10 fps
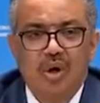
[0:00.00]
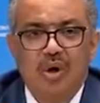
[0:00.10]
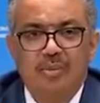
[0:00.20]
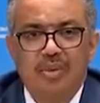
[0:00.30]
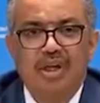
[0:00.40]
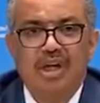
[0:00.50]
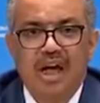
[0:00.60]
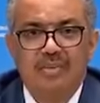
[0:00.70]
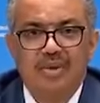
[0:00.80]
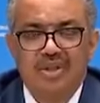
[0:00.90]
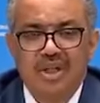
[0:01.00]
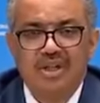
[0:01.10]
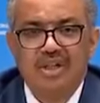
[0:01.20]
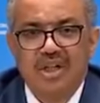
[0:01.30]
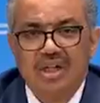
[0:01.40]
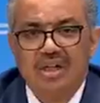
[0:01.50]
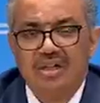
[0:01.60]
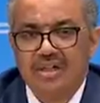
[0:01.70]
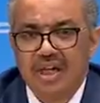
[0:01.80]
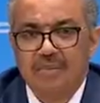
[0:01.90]
or picking up essential
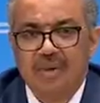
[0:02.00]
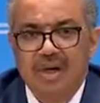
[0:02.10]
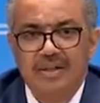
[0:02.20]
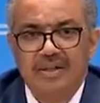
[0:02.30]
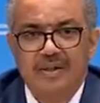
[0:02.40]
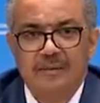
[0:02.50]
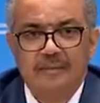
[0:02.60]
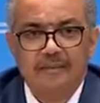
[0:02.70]
supplies.